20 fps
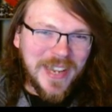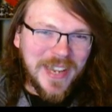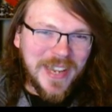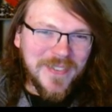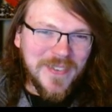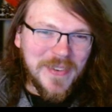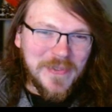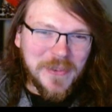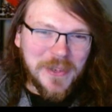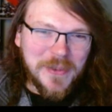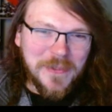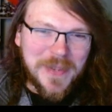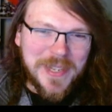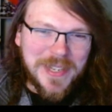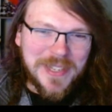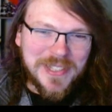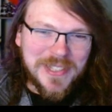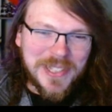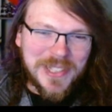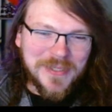I remember it
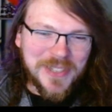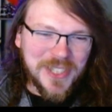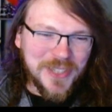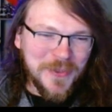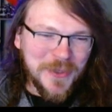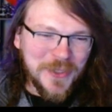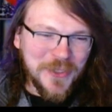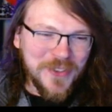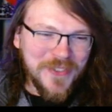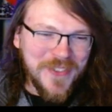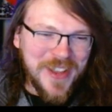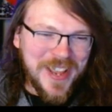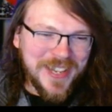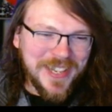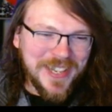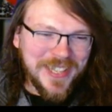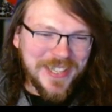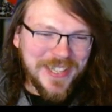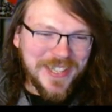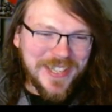being so much more
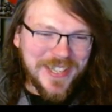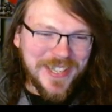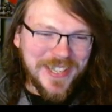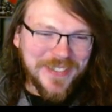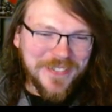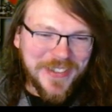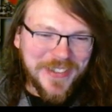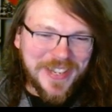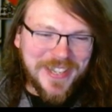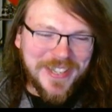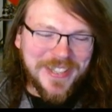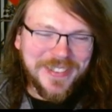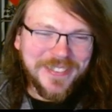dramatic in the anime.